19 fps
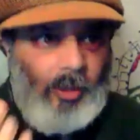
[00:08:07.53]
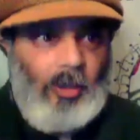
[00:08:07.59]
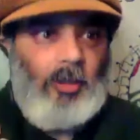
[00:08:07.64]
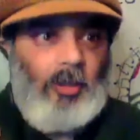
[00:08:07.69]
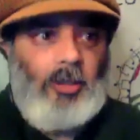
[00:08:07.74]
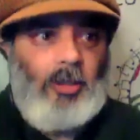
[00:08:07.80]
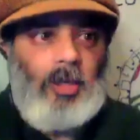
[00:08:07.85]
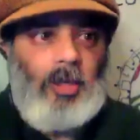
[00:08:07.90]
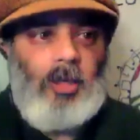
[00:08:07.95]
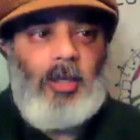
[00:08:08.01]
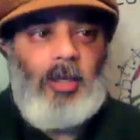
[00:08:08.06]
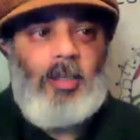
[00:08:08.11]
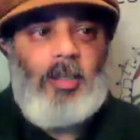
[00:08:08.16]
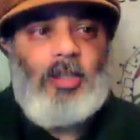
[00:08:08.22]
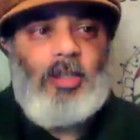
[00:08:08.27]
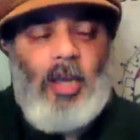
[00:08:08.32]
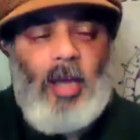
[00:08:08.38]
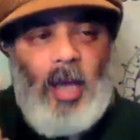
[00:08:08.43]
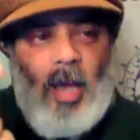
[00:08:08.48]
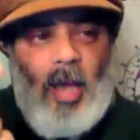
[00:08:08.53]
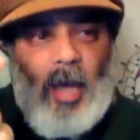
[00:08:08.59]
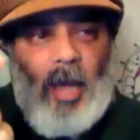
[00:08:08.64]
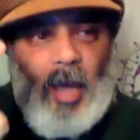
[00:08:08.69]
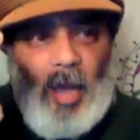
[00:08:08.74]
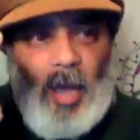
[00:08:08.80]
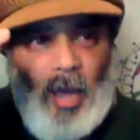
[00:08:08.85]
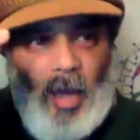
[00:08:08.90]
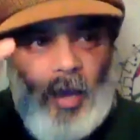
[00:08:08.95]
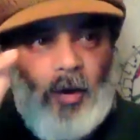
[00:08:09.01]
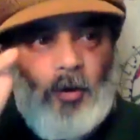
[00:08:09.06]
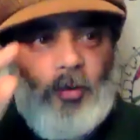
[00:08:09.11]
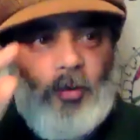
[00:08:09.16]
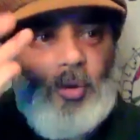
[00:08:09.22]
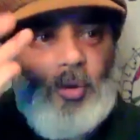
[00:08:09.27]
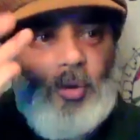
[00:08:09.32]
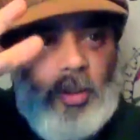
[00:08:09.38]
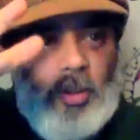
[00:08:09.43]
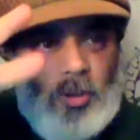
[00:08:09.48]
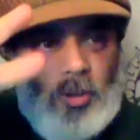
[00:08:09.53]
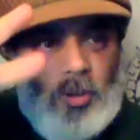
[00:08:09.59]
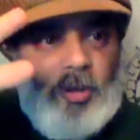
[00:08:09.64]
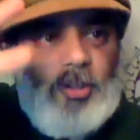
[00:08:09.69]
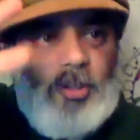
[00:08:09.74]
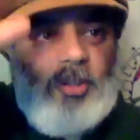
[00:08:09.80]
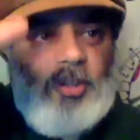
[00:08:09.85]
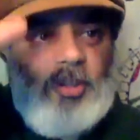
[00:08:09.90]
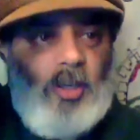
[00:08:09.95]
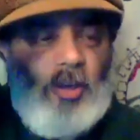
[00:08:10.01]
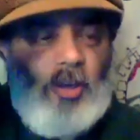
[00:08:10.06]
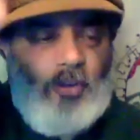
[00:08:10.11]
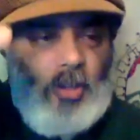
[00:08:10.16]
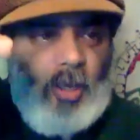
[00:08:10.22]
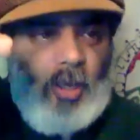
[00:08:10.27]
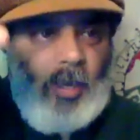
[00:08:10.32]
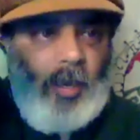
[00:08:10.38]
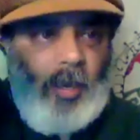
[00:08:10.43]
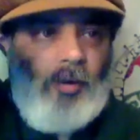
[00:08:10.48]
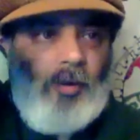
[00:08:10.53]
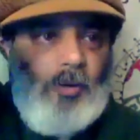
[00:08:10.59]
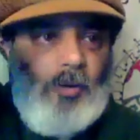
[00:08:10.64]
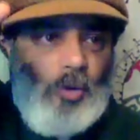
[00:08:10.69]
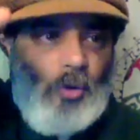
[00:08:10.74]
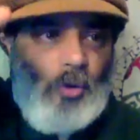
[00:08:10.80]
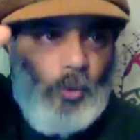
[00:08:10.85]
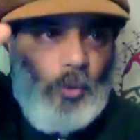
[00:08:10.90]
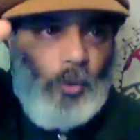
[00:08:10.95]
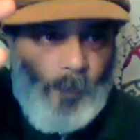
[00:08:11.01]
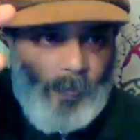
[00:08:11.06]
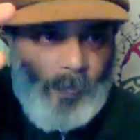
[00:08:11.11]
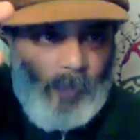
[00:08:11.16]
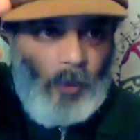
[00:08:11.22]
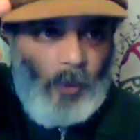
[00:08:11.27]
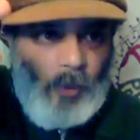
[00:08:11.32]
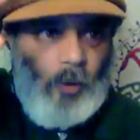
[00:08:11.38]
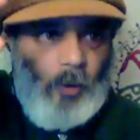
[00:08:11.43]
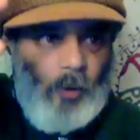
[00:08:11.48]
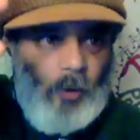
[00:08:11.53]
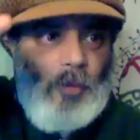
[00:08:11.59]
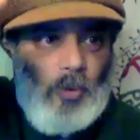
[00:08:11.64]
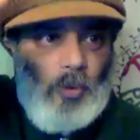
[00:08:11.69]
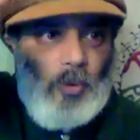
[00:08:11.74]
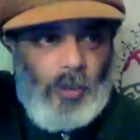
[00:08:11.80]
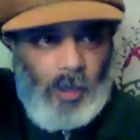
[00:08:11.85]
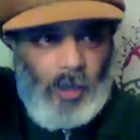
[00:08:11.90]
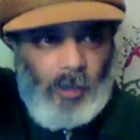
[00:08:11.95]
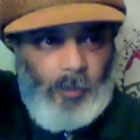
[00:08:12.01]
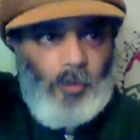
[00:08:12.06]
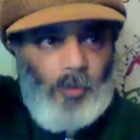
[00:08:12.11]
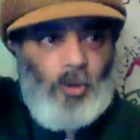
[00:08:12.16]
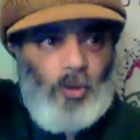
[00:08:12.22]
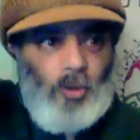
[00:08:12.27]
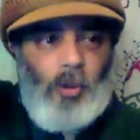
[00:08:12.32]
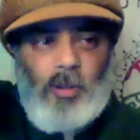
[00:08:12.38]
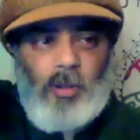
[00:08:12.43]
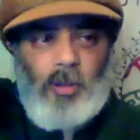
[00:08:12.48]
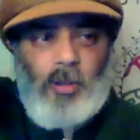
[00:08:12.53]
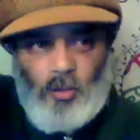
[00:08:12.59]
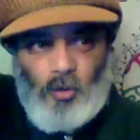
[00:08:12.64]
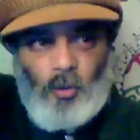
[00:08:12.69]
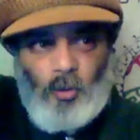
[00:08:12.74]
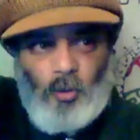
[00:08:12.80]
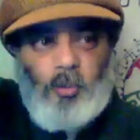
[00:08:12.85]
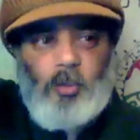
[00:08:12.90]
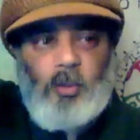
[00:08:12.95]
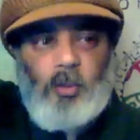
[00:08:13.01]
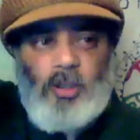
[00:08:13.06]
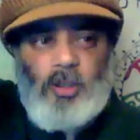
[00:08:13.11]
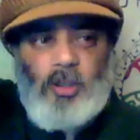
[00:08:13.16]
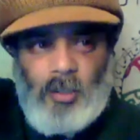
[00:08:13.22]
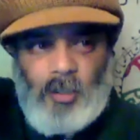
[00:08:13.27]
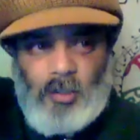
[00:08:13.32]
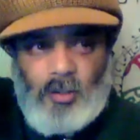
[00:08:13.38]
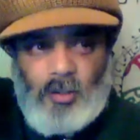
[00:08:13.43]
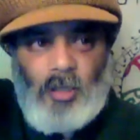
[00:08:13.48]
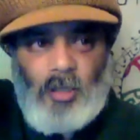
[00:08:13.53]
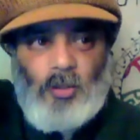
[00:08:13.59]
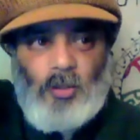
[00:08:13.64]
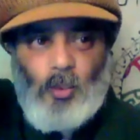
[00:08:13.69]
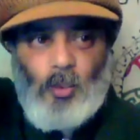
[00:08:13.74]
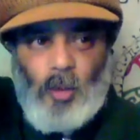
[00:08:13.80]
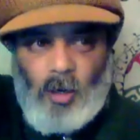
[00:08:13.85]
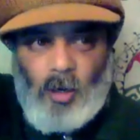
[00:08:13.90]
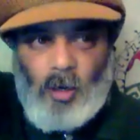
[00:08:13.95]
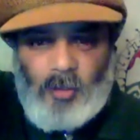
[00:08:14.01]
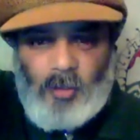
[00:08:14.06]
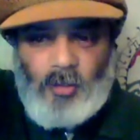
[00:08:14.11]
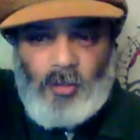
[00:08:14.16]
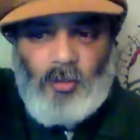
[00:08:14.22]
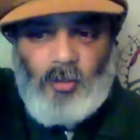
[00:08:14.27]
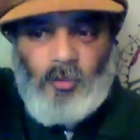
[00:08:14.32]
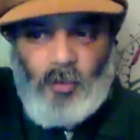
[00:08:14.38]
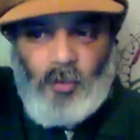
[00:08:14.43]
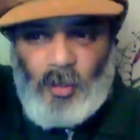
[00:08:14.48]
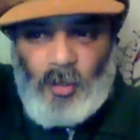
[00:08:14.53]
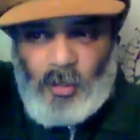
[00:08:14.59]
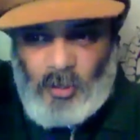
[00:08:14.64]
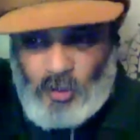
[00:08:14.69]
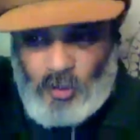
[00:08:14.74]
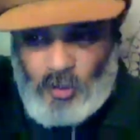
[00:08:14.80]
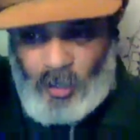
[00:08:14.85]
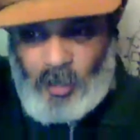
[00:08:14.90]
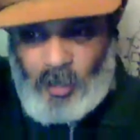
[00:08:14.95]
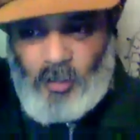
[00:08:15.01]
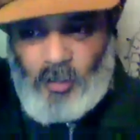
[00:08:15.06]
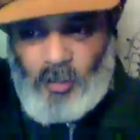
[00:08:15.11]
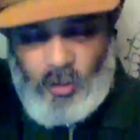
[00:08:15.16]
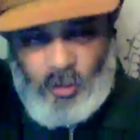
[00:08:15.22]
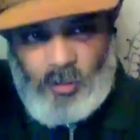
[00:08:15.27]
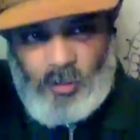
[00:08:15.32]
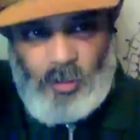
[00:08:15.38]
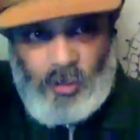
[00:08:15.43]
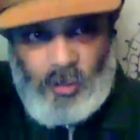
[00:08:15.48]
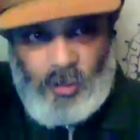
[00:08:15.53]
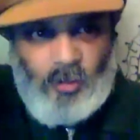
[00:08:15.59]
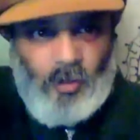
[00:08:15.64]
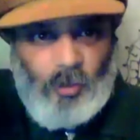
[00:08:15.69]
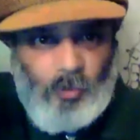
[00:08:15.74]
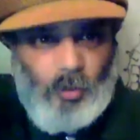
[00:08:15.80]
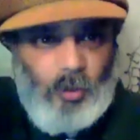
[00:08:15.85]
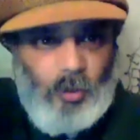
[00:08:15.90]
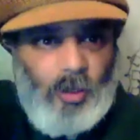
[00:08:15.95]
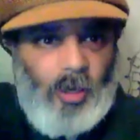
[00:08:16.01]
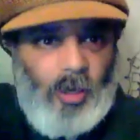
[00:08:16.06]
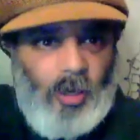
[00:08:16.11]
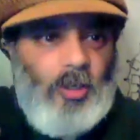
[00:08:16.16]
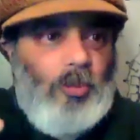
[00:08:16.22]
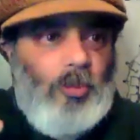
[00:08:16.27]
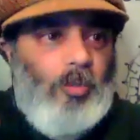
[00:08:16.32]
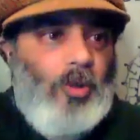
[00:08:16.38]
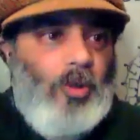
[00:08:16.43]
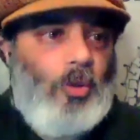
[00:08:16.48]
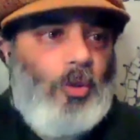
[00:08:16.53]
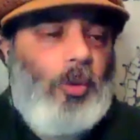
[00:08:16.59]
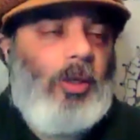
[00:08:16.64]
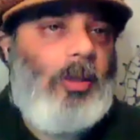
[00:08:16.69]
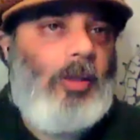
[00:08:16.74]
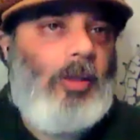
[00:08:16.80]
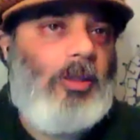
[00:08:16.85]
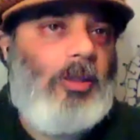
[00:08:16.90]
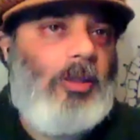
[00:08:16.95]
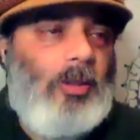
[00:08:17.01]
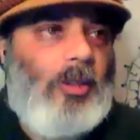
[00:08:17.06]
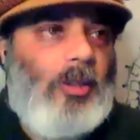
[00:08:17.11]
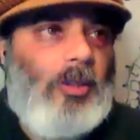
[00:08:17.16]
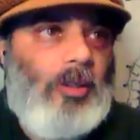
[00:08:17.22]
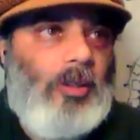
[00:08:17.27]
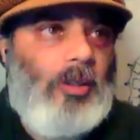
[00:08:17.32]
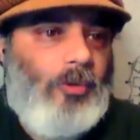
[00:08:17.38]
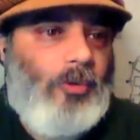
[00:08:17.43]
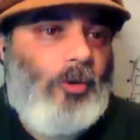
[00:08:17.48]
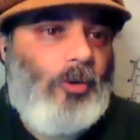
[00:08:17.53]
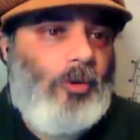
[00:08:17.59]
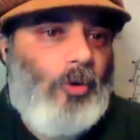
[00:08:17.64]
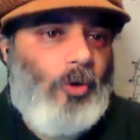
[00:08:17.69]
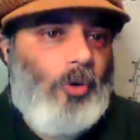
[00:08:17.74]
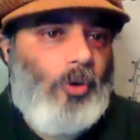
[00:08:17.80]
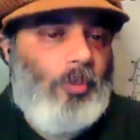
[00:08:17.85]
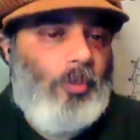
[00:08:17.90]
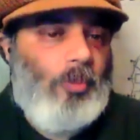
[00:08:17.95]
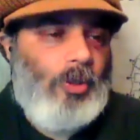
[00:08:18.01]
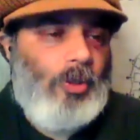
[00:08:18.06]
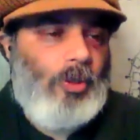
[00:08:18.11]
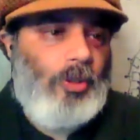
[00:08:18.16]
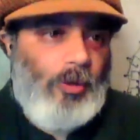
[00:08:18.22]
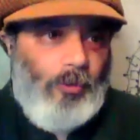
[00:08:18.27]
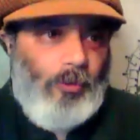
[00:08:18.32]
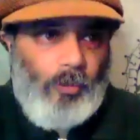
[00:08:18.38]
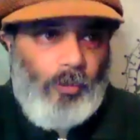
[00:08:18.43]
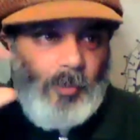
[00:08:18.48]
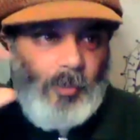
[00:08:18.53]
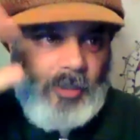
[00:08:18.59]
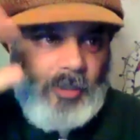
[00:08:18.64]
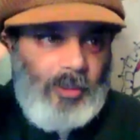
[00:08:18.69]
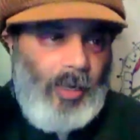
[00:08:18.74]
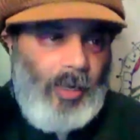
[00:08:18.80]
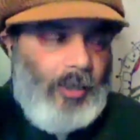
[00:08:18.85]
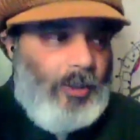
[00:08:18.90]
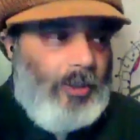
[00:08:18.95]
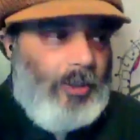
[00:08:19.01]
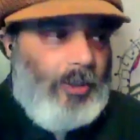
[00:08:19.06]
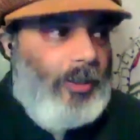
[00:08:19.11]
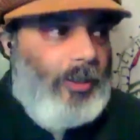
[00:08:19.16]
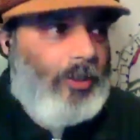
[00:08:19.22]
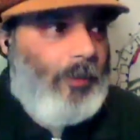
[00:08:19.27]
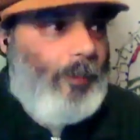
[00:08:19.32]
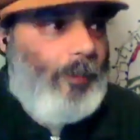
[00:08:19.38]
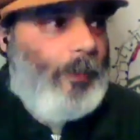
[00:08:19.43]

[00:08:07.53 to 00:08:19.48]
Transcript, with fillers: thing to say is how you express yourselves, how you communicate between these groups, because there's there's all kinds of challenges in communication between the, the different groups, the different mentalities,